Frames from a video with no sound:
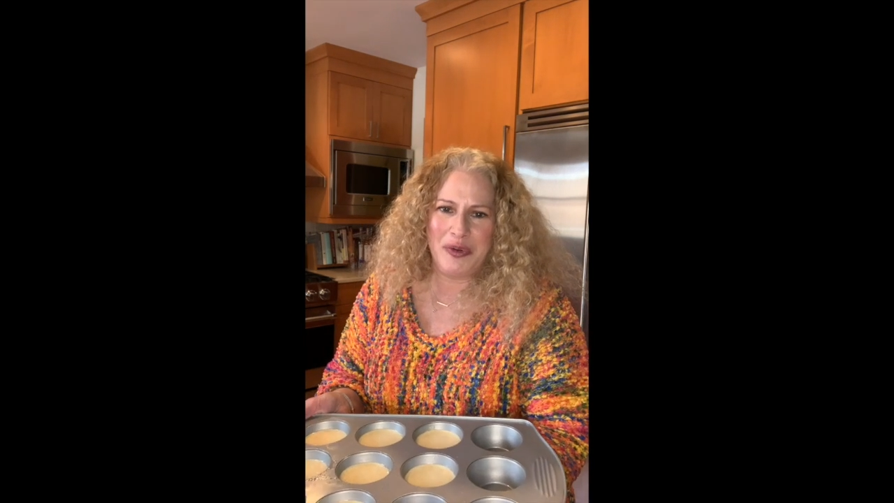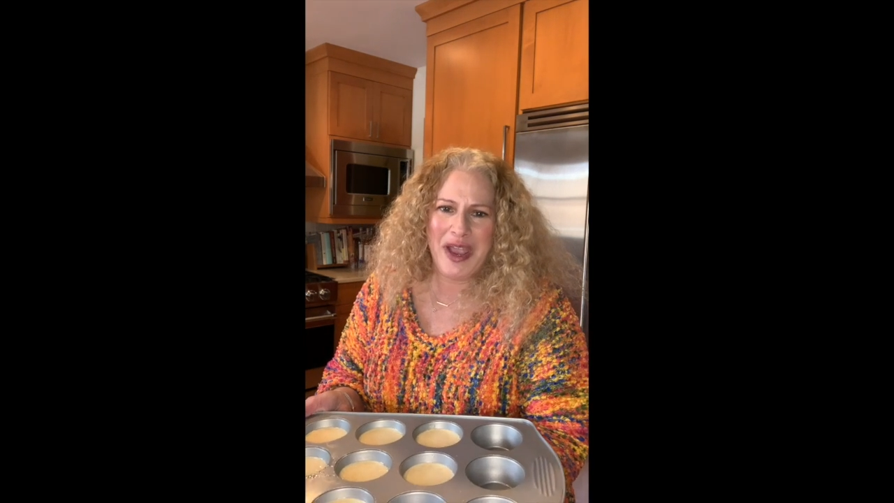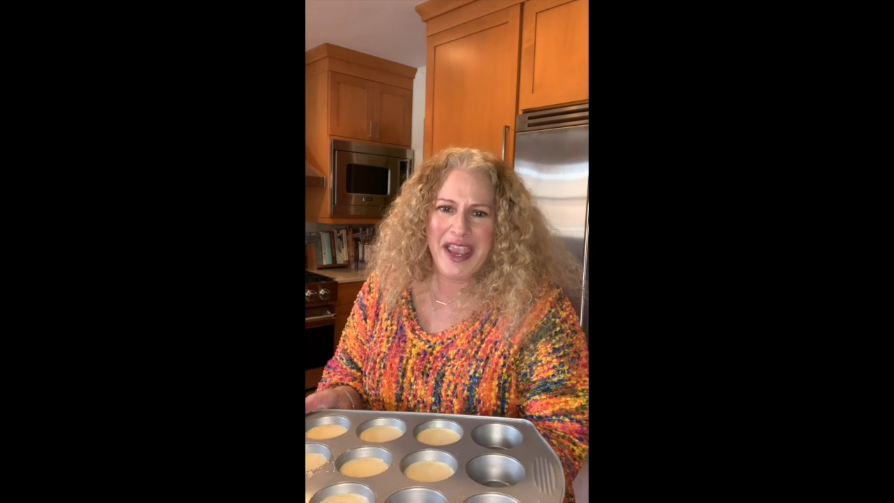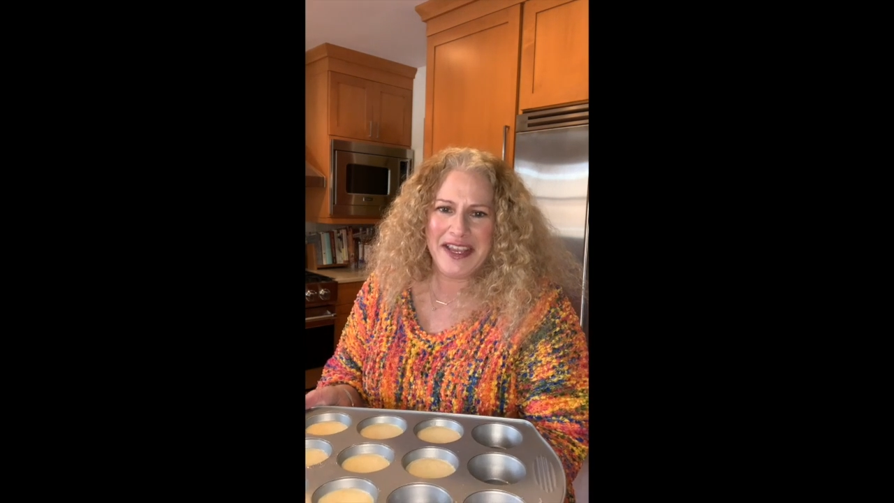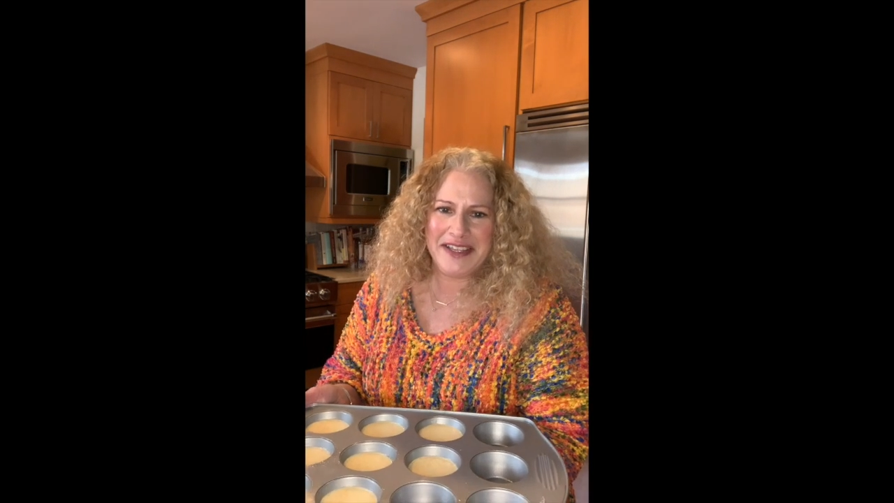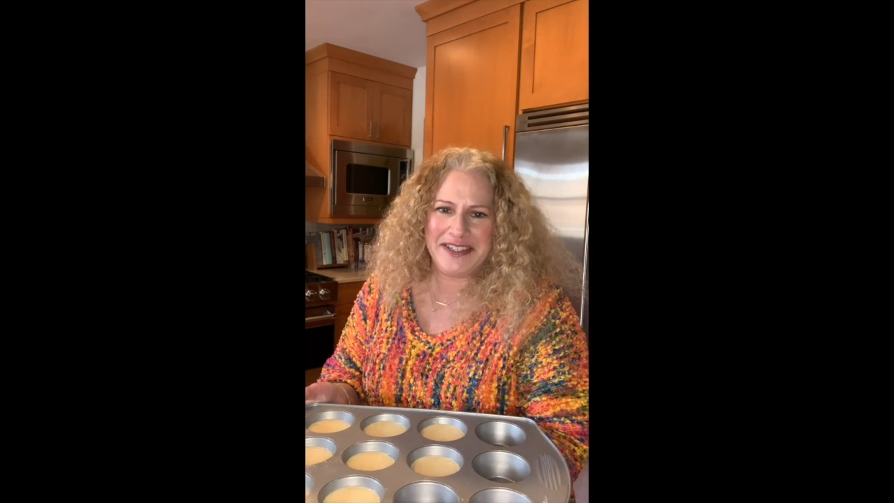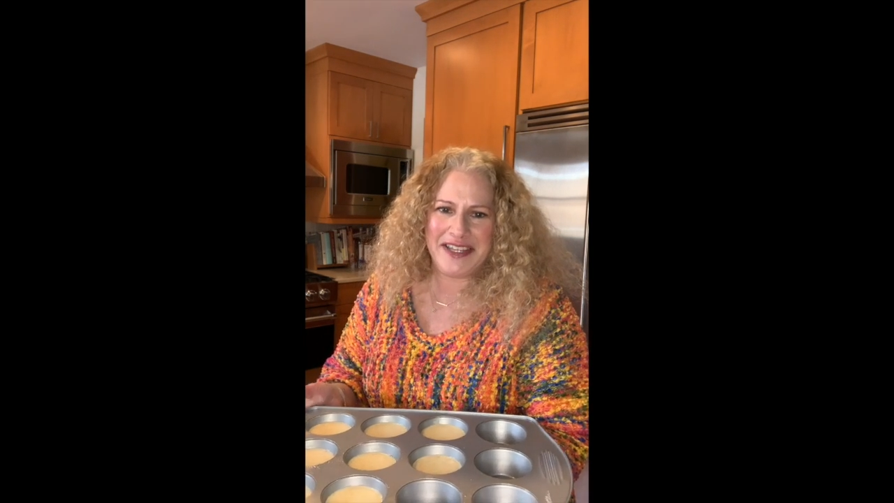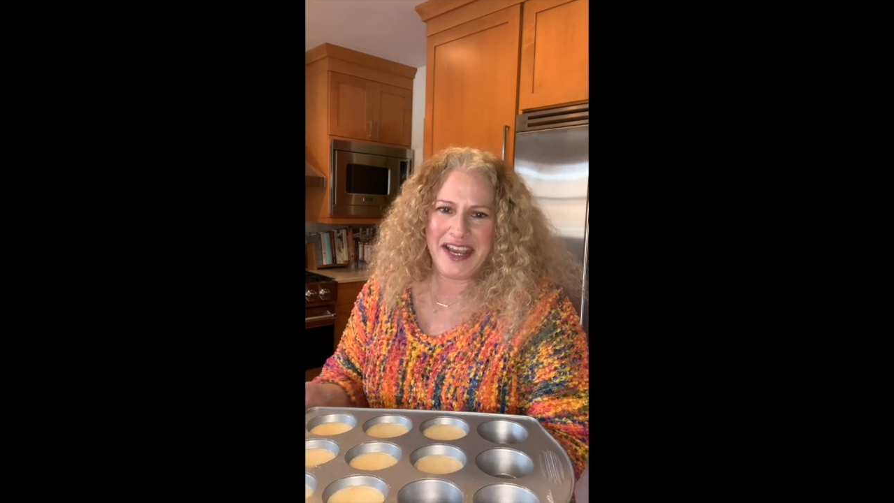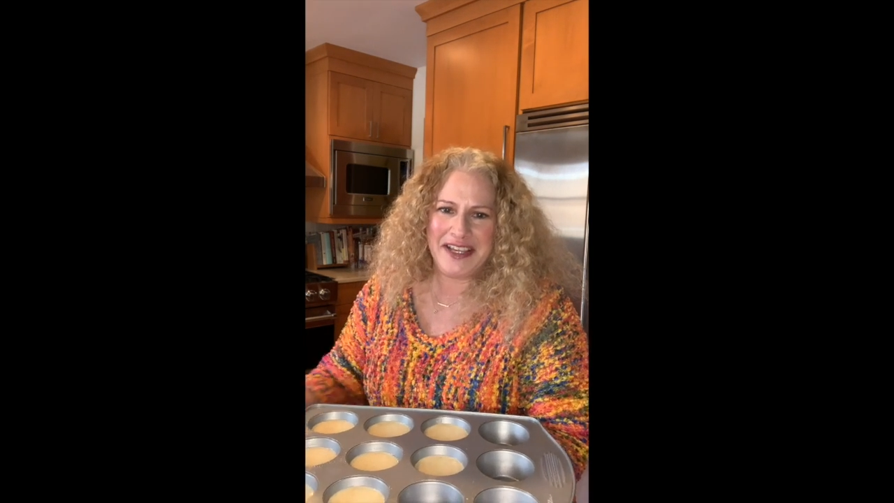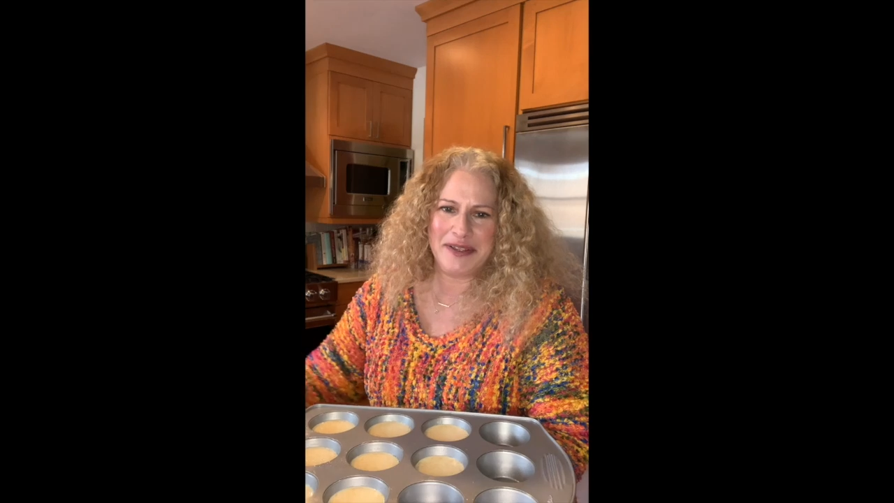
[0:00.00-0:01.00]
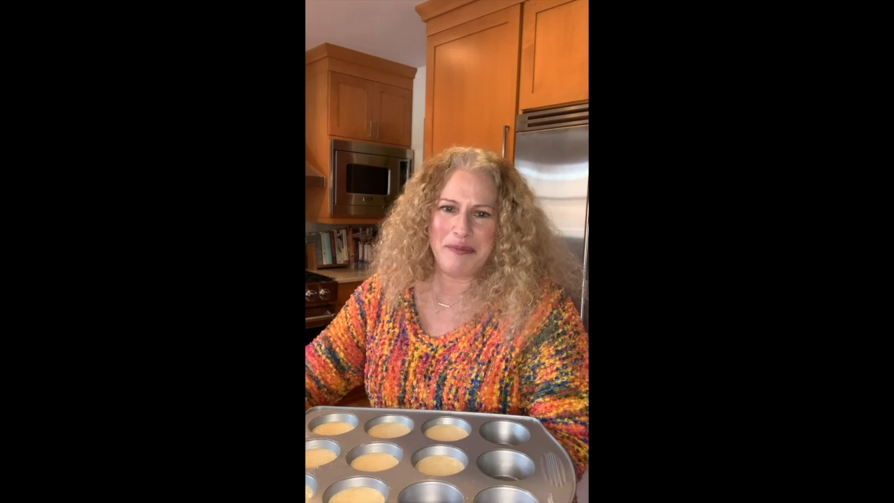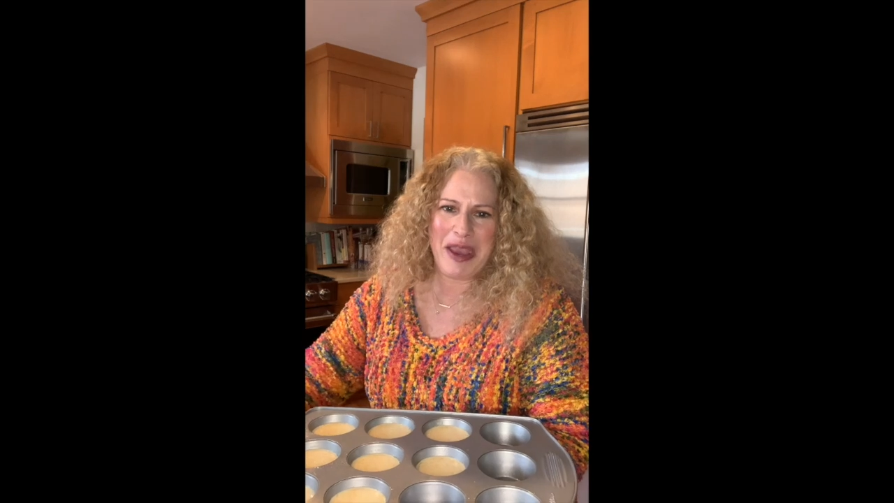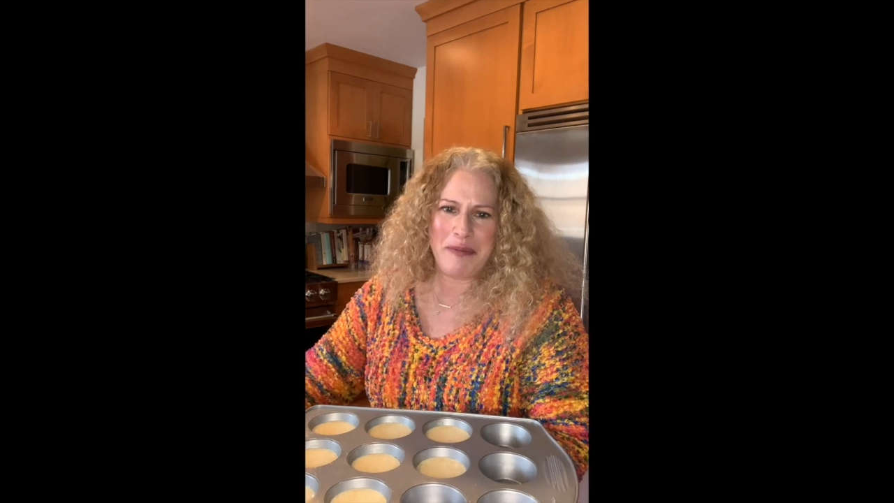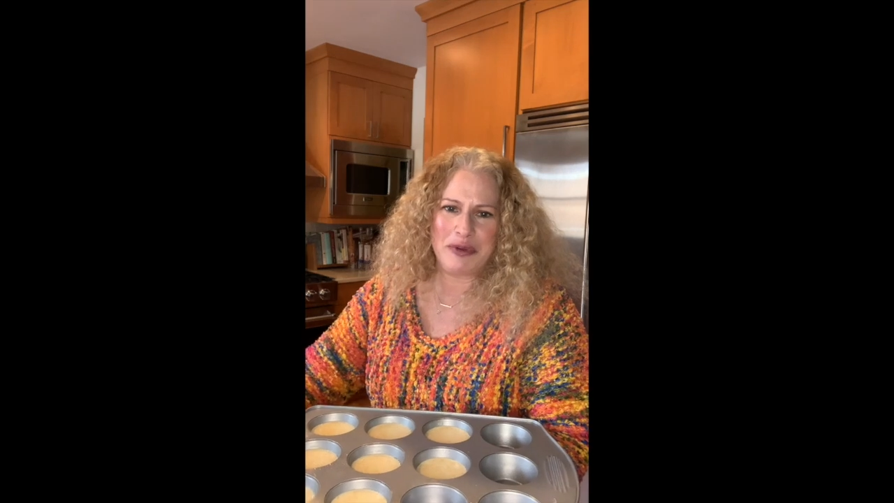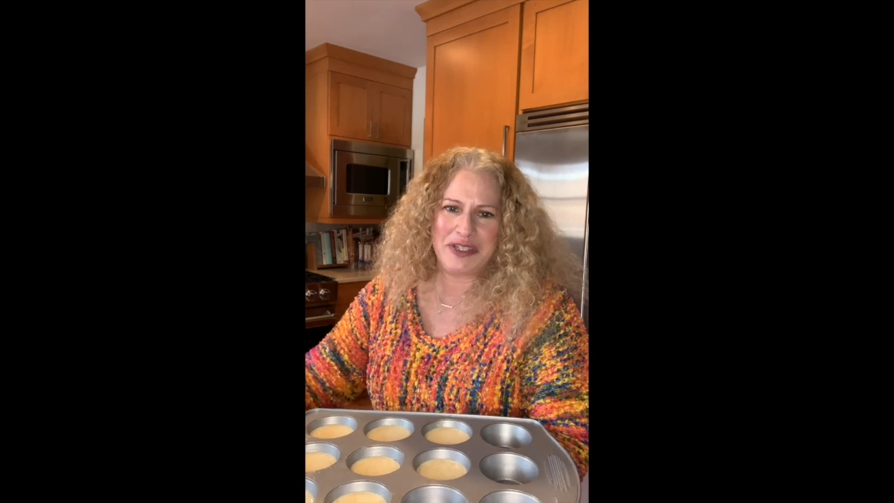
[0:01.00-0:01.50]
is take some paper
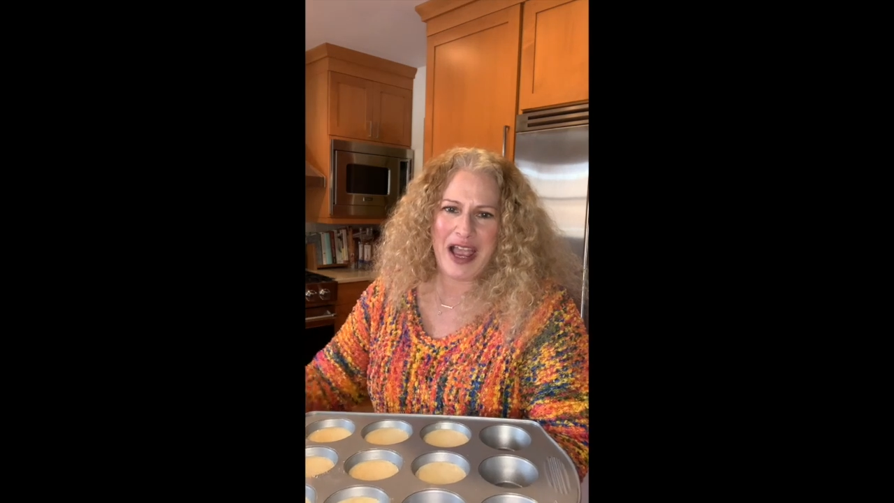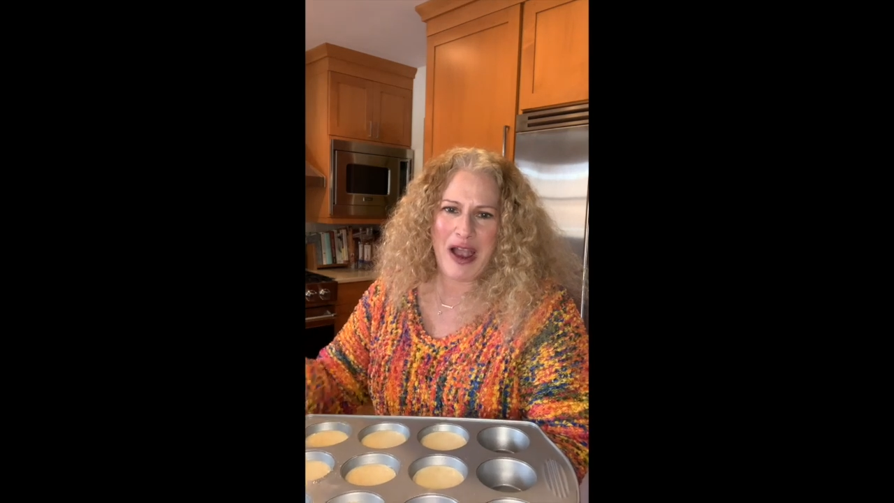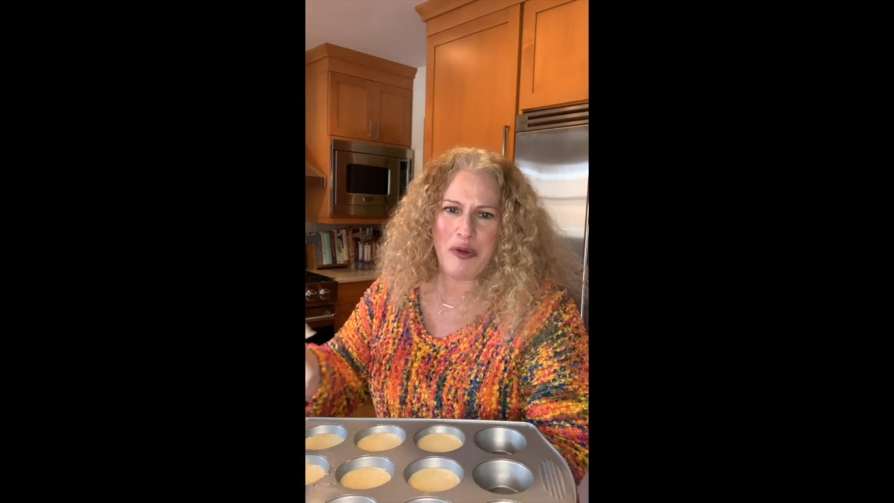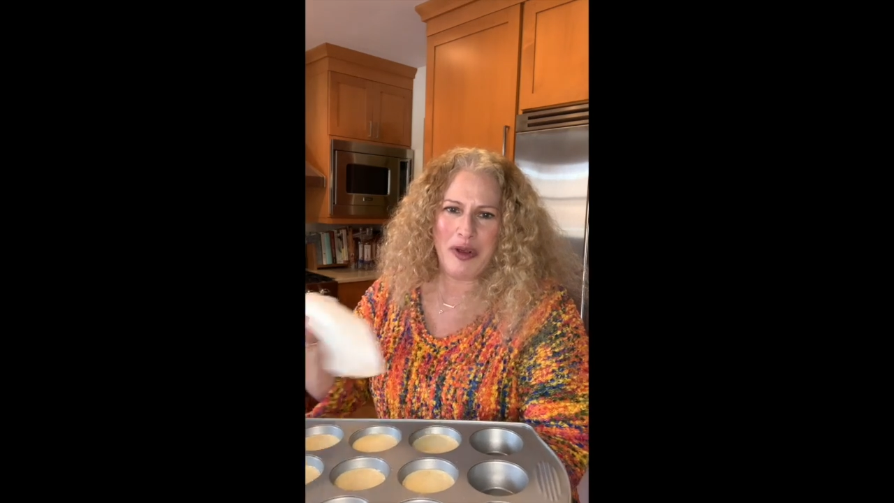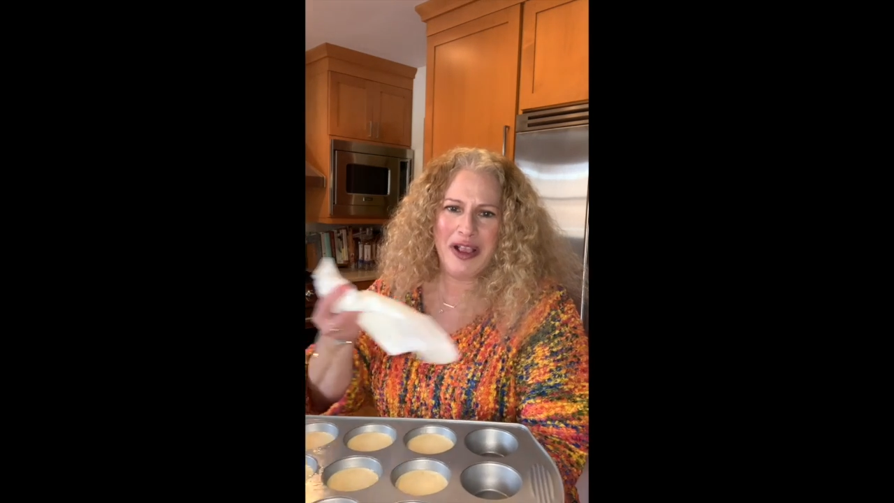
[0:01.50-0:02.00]
towel